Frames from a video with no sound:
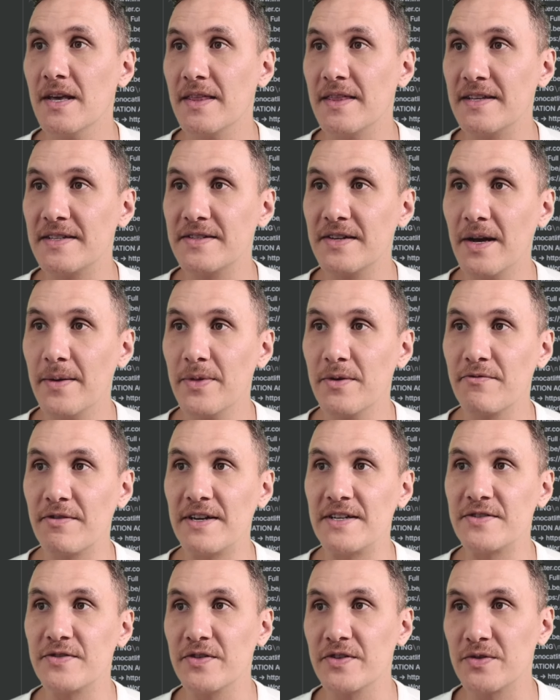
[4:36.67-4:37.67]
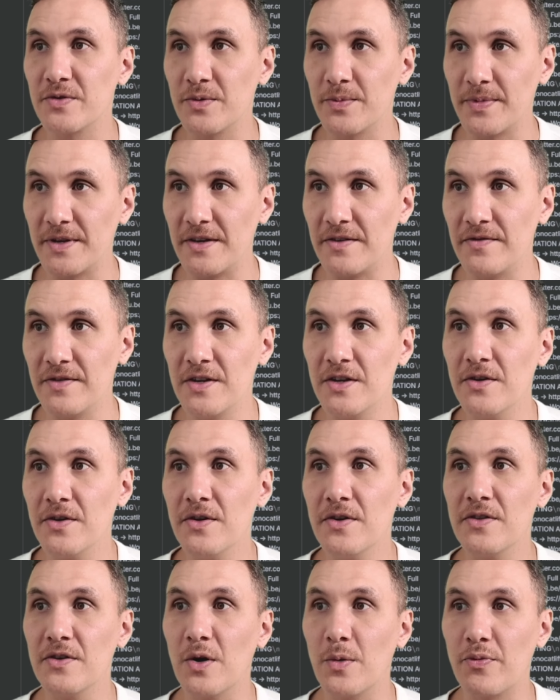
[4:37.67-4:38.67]
This time the resource will be
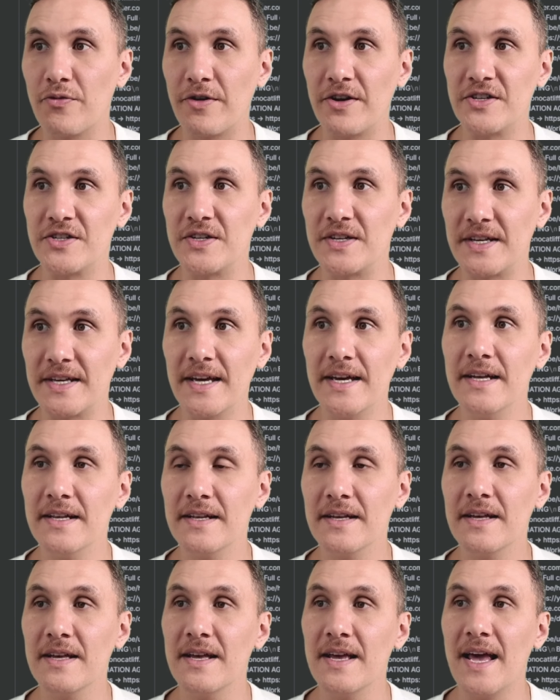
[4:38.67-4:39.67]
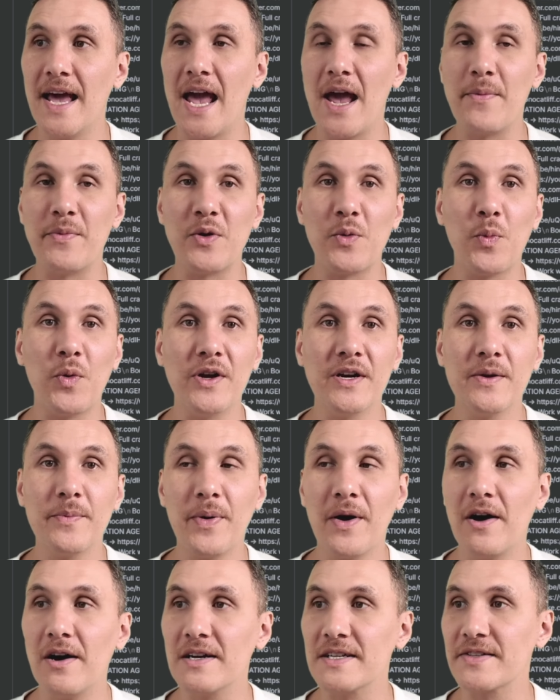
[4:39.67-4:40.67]
video, operation get, and we want to
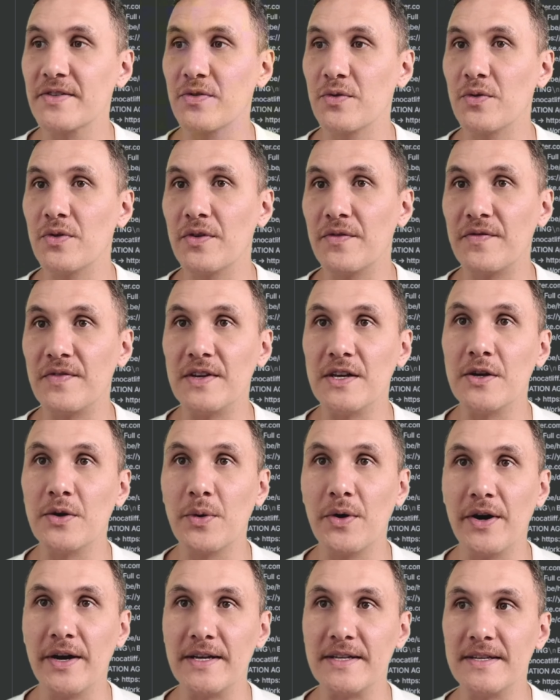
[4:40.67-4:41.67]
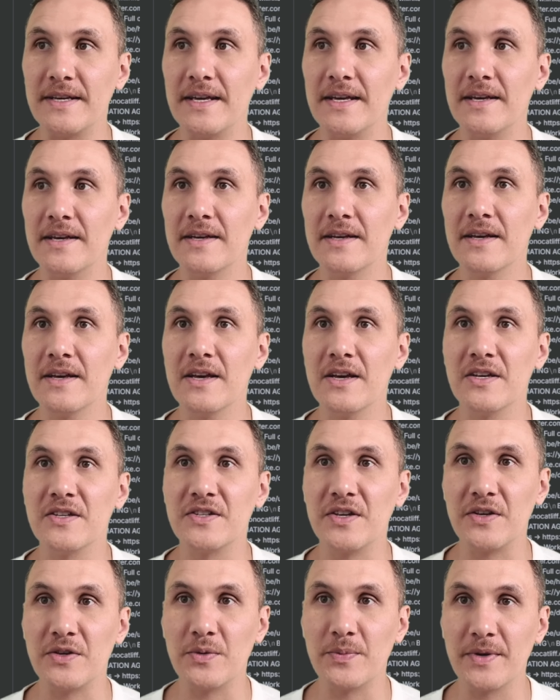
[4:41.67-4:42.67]
pass through the video ID.
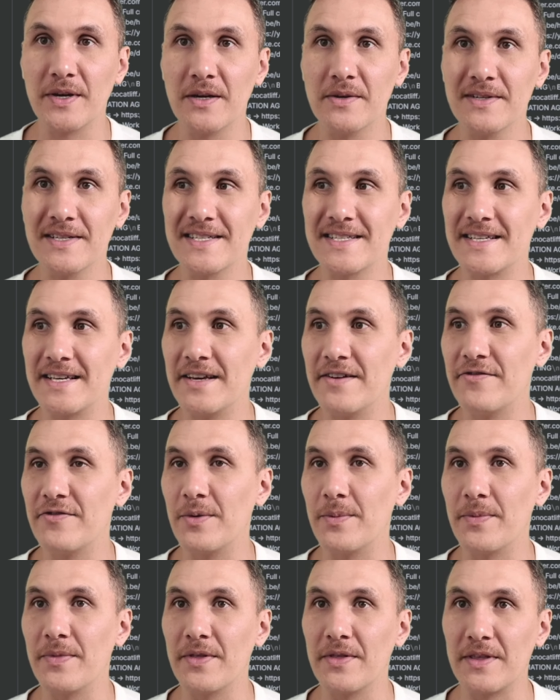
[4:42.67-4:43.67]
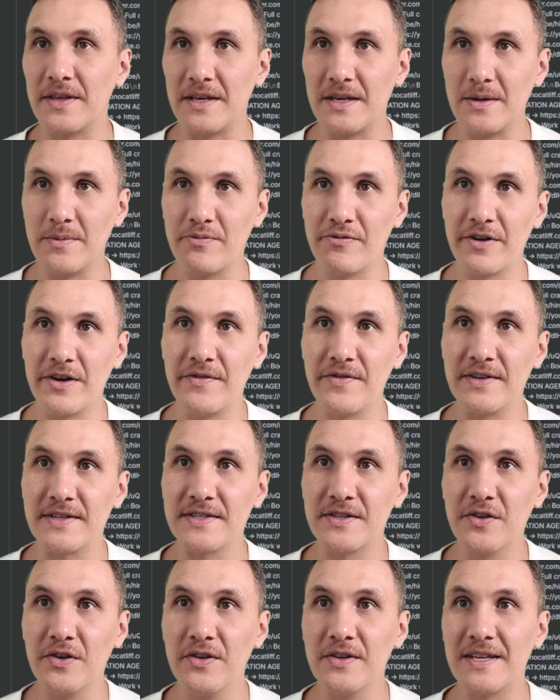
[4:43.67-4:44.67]
So you'll be able to see from the
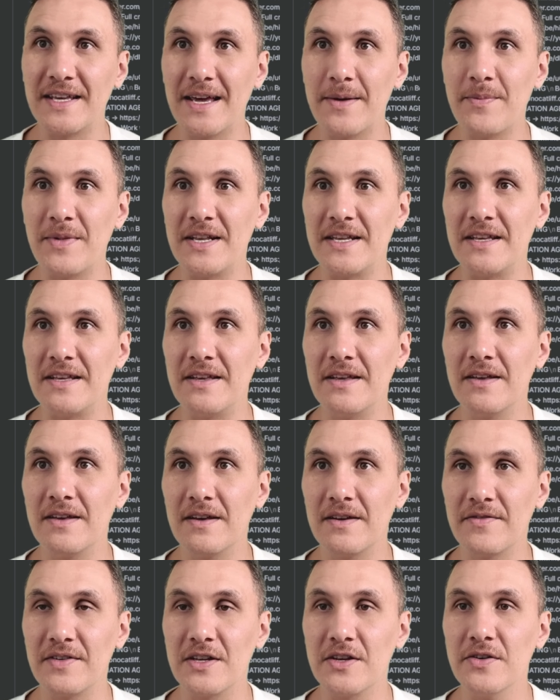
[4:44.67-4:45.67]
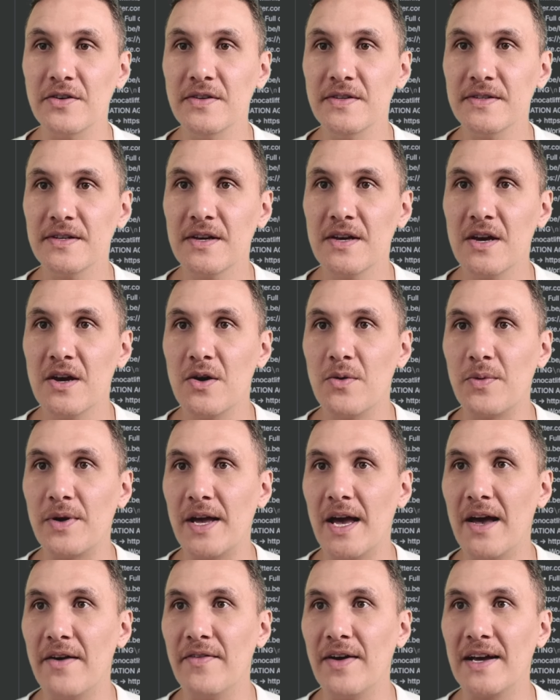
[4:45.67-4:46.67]
previous node, get many videos, we
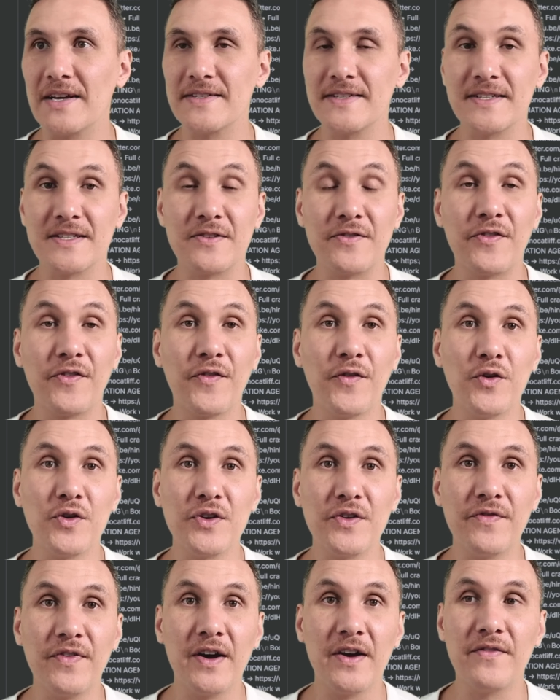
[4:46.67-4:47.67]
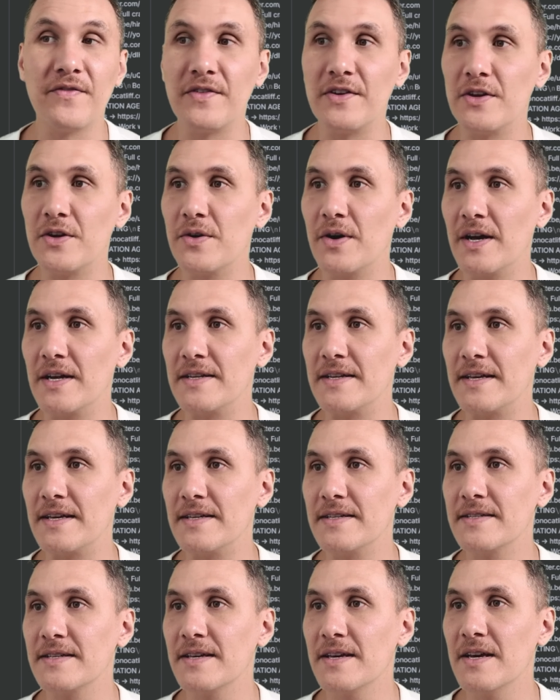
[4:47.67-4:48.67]
have access to 45 video
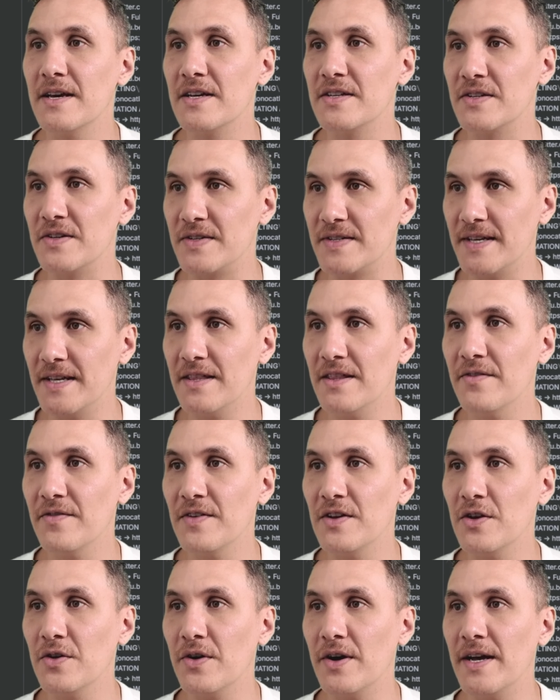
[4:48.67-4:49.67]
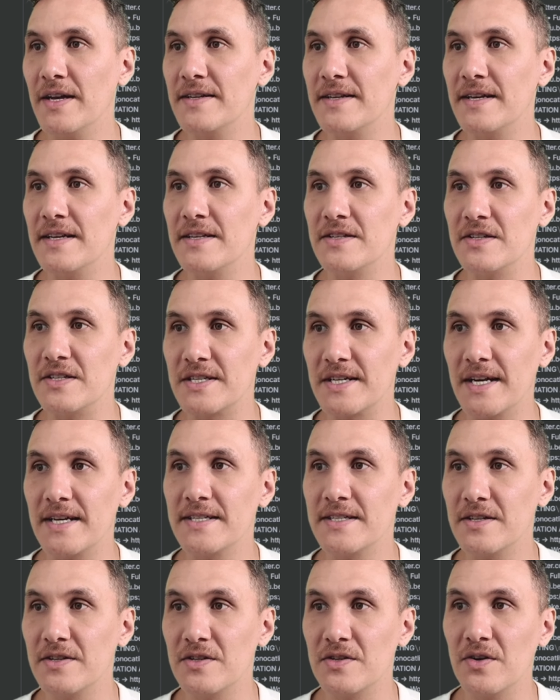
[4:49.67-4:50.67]
IDs. So set the video ID to
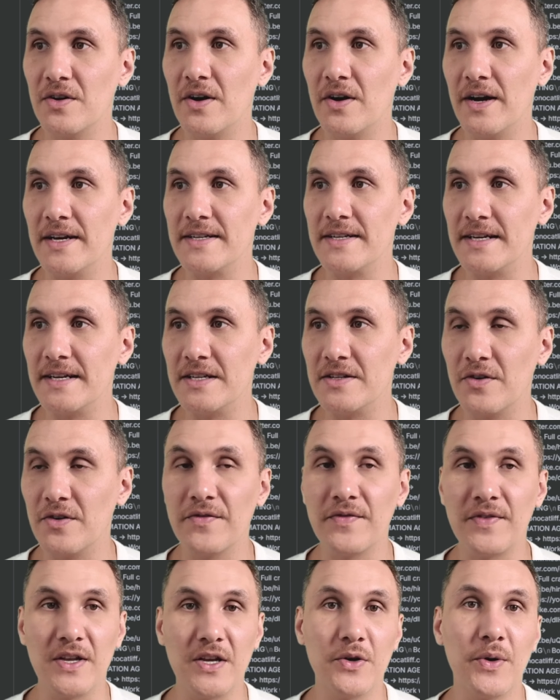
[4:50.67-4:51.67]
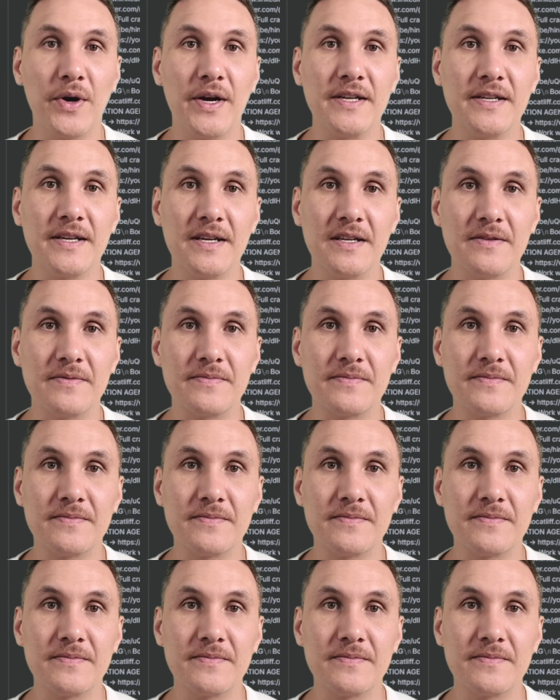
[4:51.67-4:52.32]
json.id.videoid.